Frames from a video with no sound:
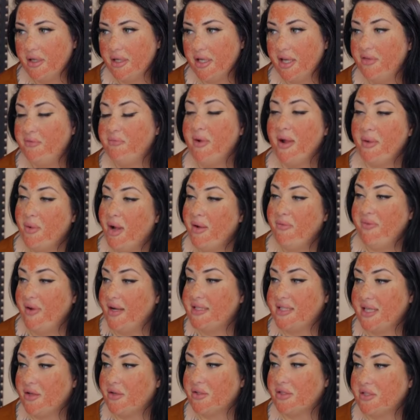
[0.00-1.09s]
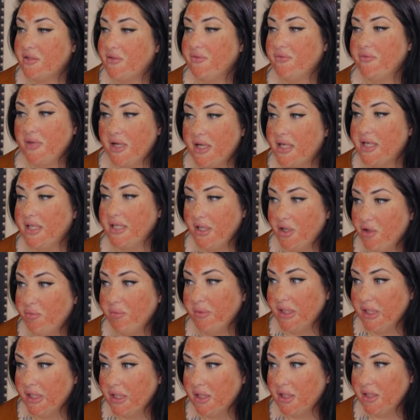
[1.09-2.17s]
Yeah. If my mom finds out, she'll kill
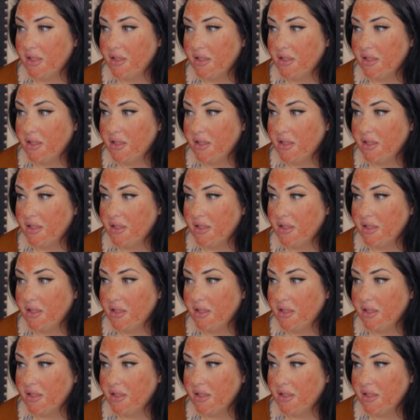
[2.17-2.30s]
me.